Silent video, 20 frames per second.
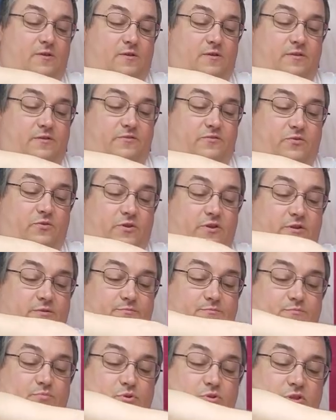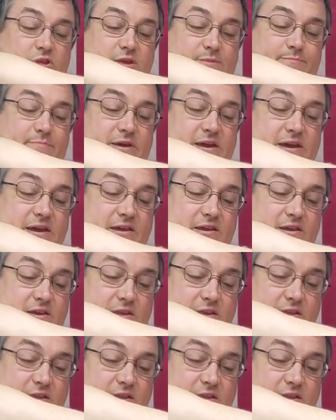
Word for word: let's go ahead and pull that back,